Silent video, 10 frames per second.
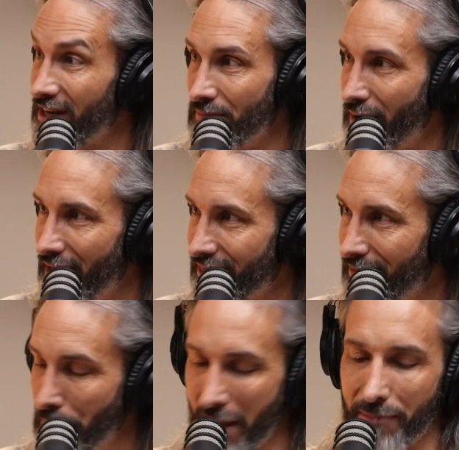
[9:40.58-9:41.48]
a month,
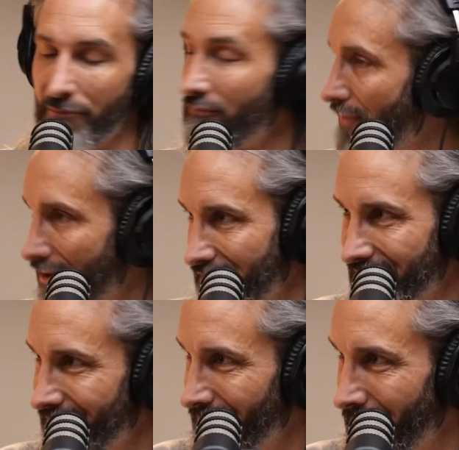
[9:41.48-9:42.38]
minimum
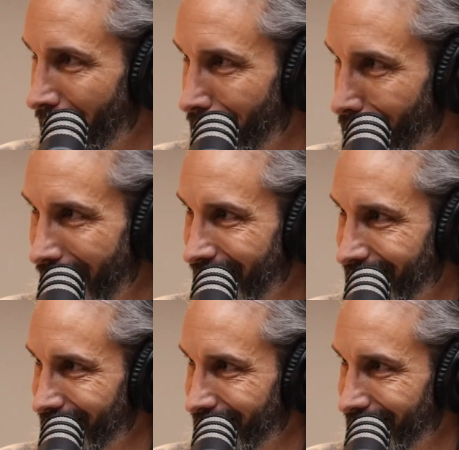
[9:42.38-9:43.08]
funded, right?